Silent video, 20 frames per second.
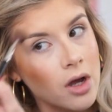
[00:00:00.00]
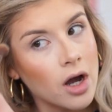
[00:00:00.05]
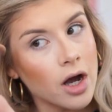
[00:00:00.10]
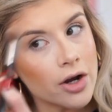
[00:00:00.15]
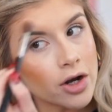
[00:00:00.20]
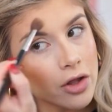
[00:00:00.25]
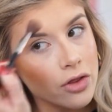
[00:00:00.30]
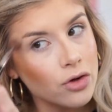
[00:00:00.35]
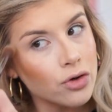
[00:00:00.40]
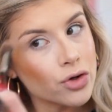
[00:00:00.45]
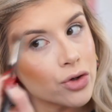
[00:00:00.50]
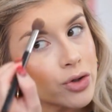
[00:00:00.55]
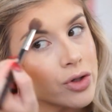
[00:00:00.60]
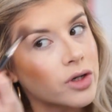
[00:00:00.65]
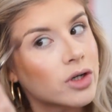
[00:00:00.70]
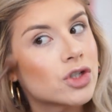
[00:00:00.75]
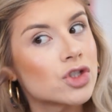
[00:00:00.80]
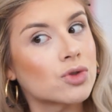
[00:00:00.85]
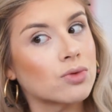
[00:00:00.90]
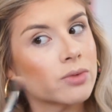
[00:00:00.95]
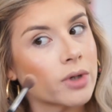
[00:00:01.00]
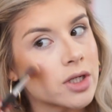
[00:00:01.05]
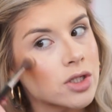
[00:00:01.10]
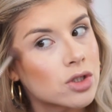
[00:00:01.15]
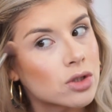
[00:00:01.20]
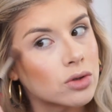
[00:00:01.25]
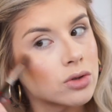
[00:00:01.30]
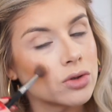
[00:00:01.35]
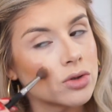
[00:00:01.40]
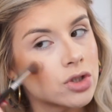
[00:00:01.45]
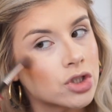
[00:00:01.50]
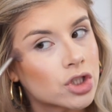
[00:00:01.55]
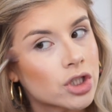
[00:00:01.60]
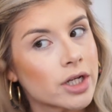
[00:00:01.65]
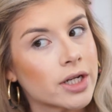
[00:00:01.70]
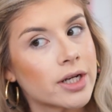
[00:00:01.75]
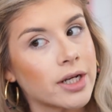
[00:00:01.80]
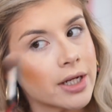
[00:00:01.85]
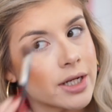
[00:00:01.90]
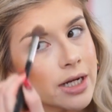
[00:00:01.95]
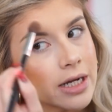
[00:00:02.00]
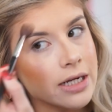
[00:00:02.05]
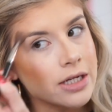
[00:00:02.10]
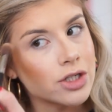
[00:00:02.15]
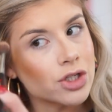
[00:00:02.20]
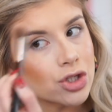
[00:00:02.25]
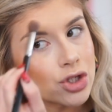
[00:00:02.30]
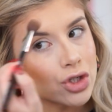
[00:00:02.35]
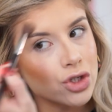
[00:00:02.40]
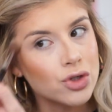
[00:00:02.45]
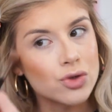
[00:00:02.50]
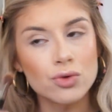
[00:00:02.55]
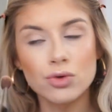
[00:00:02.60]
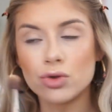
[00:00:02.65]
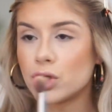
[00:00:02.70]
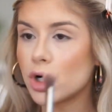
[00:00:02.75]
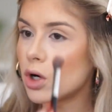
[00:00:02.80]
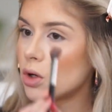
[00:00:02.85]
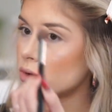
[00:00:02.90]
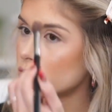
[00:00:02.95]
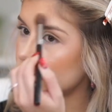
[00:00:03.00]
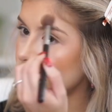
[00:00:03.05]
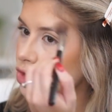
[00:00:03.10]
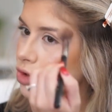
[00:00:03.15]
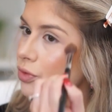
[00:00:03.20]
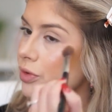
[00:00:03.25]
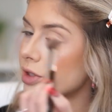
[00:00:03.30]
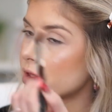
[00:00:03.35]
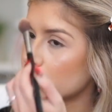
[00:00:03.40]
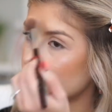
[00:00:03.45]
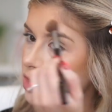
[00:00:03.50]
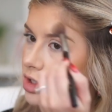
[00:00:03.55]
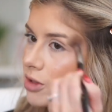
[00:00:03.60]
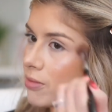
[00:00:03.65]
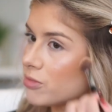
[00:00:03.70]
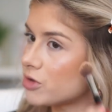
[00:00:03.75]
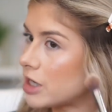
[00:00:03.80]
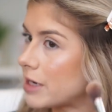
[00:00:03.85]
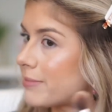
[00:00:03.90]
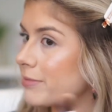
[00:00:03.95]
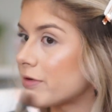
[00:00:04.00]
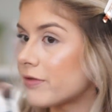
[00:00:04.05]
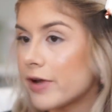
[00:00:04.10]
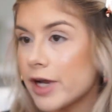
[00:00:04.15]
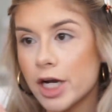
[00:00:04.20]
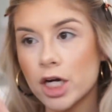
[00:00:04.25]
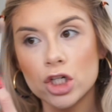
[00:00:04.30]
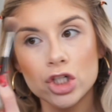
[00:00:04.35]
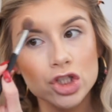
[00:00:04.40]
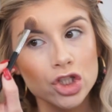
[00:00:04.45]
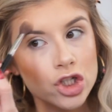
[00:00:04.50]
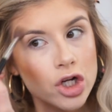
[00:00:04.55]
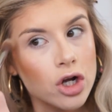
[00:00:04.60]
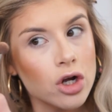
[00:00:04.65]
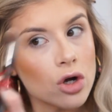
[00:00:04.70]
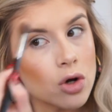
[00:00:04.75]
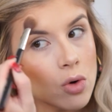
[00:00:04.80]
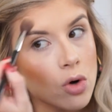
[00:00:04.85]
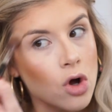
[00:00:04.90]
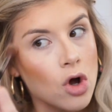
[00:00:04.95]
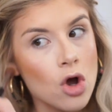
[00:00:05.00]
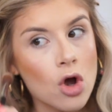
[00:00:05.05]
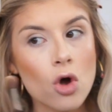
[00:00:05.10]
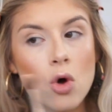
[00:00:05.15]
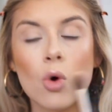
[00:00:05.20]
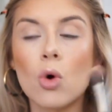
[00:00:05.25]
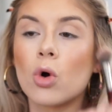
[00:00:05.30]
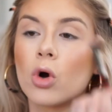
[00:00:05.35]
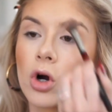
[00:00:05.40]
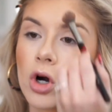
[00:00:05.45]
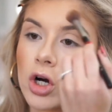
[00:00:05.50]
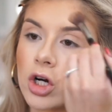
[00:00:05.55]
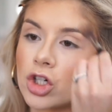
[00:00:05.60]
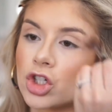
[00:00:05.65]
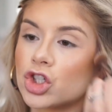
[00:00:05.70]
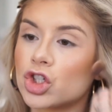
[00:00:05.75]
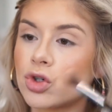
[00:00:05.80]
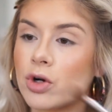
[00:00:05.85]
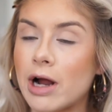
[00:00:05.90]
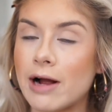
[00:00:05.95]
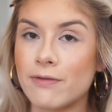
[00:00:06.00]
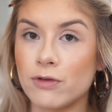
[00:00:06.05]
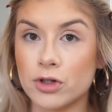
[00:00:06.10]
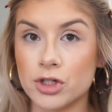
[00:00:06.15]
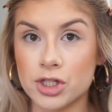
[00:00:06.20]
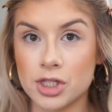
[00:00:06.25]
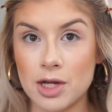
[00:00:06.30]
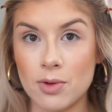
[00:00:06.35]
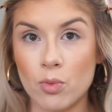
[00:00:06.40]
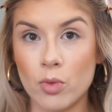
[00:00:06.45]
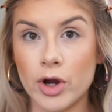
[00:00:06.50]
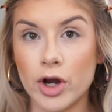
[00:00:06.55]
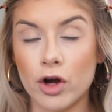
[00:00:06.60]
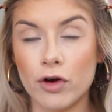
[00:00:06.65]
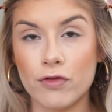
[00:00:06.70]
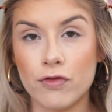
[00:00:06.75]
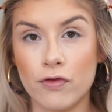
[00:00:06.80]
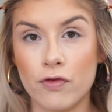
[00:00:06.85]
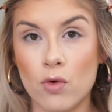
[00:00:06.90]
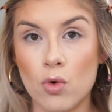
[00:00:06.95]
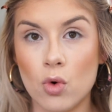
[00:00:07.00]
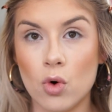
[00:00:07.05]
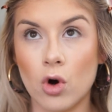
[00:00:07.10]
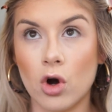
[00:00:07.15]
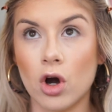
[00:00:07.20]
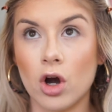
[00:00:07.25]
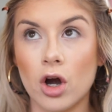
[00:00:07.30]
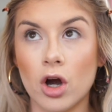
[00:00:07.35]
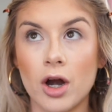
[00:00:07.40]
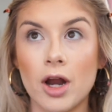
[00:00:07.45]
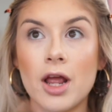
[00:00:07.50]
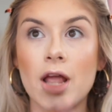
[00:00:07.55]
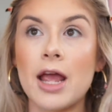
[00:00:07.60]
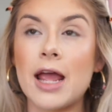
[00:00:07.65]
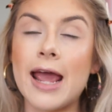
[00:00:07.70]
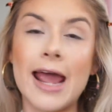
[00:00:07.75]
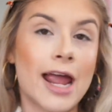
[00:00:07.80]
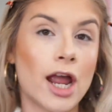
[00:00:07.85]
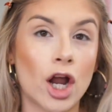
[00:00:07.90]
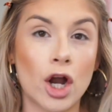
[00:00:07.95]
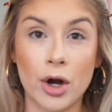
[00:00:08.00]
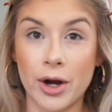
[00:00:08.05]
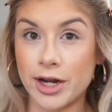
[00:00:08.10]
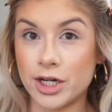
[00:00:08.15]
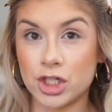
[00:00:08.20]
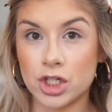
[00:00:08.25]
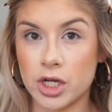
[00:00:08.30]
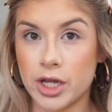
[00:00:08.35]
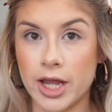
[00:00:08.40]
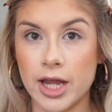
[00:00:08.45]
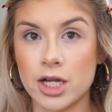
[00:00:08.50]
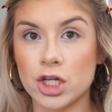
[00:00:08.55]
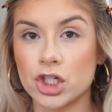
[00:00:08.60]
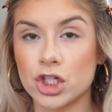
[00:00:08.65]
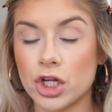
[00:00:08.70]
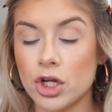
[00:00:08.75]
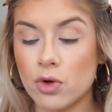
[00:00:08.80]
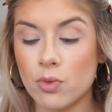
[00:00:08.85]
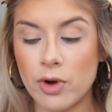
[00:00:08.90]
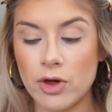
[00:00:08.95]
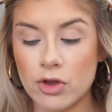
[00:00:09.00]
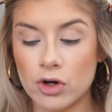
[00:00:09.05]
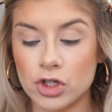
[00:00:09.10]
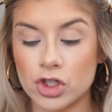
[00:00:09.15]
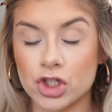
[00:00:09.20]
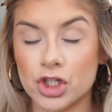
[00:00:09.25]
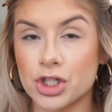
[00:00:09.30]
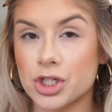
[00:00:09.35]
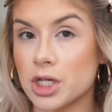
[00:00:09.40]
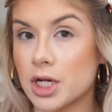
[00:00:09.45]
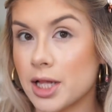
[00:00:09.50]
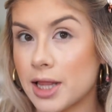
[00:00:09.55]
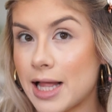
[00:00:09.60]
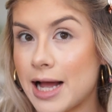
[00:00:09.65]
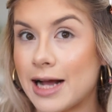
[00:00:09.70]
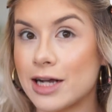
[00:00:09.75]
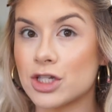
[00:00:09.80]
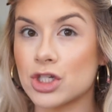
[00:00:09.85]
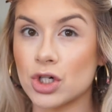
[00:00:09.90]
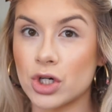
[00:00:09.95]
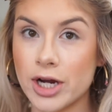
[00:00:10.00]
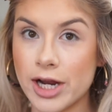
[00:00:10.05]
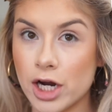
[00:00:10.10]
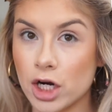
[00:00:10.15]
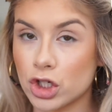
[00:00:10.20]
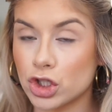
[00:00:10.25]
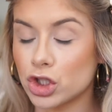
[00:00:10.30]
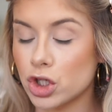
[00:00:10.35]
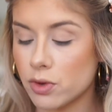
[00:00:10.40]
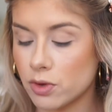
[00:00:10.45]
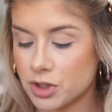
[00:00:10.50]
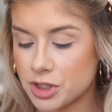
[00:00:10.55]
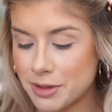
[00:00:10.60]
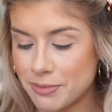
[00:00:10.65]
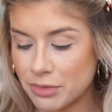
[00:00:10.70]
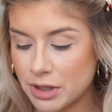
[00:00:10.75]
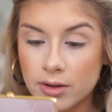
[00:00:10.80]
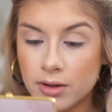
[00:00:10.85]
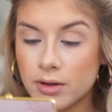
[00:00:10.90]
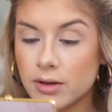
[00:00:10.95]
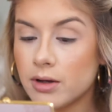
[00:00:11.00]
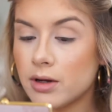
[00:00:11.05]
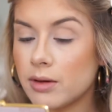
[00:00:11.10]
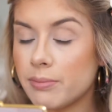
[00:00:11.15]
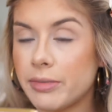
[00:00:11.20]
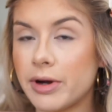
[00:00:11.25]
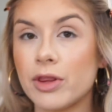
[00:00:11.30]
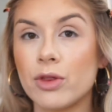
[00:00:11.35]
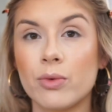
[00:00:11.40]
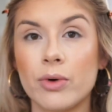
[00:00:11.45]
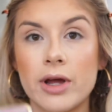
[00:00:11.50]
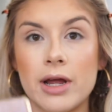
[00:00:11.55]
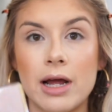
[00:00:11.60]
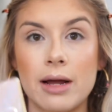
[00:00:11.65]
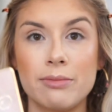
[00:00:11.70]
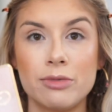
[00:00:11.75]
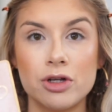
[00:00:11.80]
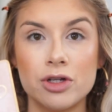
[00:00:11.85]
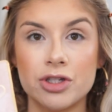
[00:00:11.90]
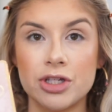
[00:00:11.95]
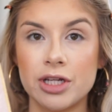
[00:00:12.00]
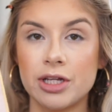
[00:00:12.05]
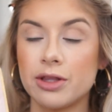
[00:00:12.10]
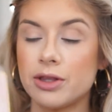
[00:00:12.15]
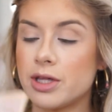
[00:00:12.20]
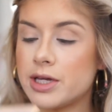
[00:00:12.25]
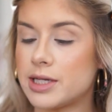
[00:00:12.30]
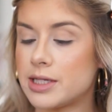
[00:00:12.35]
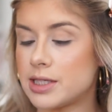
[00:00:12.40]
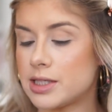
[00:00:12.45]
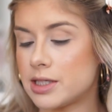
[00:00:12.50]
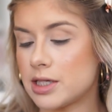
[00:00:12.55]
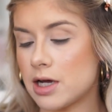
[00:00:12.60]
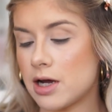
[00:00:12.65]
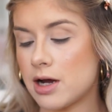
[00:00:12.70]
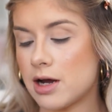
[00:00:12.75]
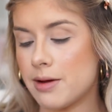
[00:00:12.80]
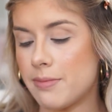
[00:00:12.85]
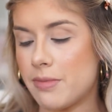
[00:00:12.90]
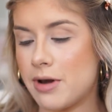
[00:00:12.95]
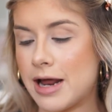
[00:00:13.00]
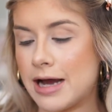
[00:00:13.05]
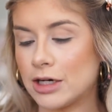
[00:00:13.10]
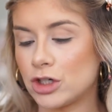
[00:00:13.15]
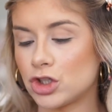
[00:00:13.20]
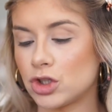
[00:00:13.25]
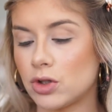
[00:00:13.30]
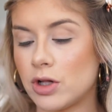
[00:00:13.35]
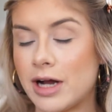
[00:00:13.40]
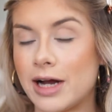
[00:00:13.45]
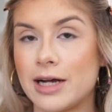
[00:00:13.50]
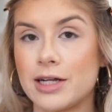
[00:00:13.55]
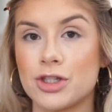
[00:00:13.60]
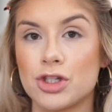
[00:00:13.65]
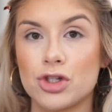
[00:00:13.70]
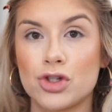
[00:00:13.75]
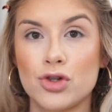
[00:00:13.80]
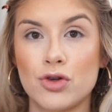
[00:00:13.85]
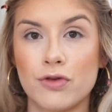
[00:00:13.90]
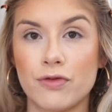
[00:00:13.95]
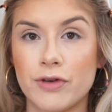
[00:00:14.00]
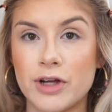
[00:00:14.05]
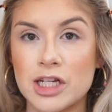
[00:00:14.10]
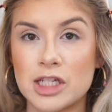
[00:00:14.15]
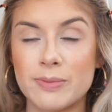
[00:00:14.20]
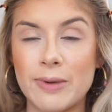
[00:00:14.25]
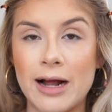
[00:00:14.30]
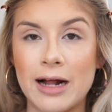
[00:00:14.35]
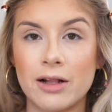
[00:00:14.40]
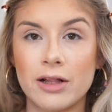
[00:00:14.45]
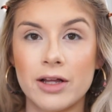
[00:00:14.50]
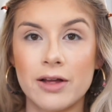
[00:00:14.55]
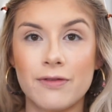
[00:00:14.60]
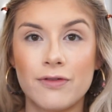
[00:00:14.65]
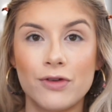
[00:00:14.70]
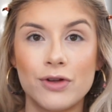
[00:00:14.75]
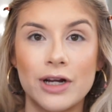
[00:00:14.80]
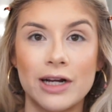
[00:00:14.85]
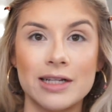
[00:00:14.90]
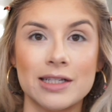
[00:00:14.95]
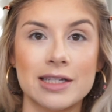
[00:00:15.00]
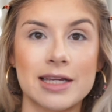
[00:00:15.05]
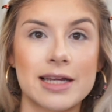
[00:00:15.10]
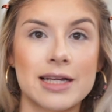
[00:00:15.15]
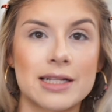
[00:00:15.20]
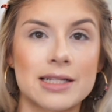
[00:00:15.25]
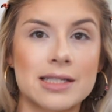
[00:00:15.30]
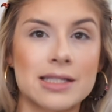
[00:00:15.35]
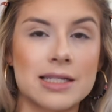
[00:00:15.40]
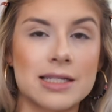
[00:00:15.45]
Another New Year's resolution is to go to either some type of hair show or travel somewhere for hair education, whether it's just a class or a hair show or something. By the way, I'm using this Natural Eyes Too Faced palette. If you guys can't